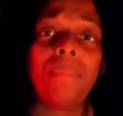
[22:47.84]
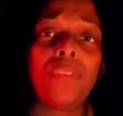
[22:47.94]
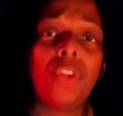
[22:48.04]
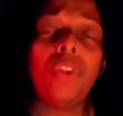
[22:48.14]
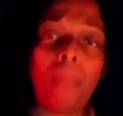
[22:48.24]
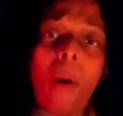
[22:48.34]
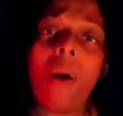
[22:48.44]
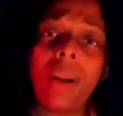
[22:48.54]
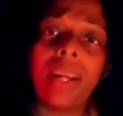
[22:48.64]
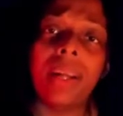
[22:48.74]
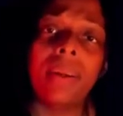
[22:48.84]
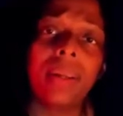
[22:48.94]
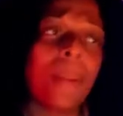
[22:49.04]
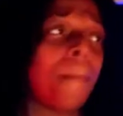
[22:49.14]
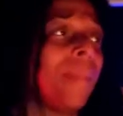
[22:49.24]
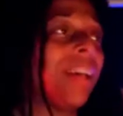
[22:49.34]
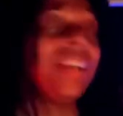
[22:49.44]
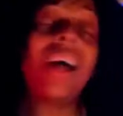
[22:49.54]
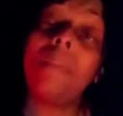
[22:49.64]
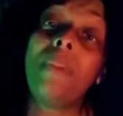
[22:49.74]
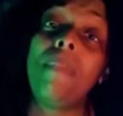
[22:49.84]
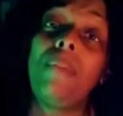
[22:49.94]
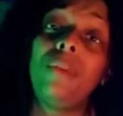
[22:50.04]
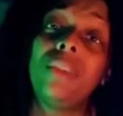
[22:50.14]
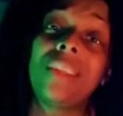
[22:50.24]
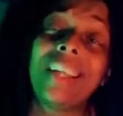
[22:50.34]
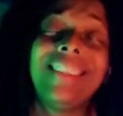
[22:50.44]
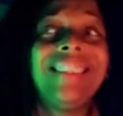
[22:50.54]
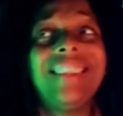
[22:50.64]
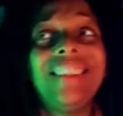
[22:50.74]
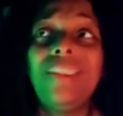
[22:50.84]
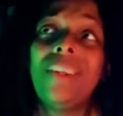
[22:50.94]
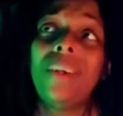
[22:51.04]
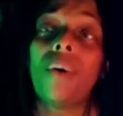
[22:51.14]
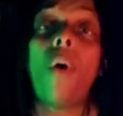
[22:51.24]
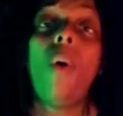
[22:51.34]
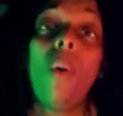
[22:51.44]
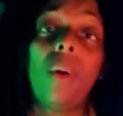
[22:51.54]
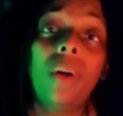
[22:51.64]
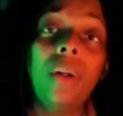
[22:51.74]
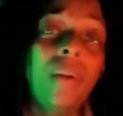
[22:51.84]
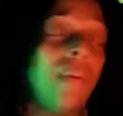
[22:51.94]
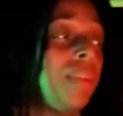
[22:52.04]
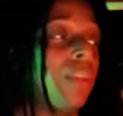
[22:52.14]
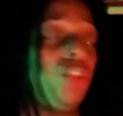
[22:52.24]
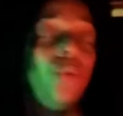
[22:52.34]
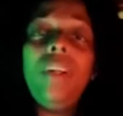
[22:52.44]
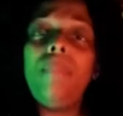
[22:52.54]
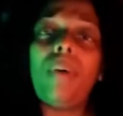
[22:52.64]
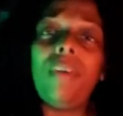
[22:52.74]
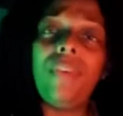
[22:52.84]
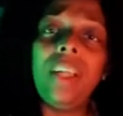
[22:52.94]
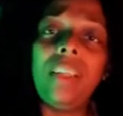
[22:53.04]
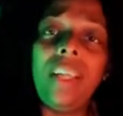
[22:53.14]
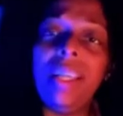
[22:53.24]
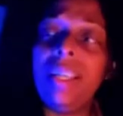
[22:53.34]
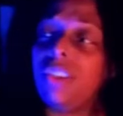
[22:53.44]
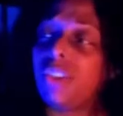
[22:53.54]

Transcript: to the party. And a lot of people was like, oh, I don't know. Or they're doing it perfectly.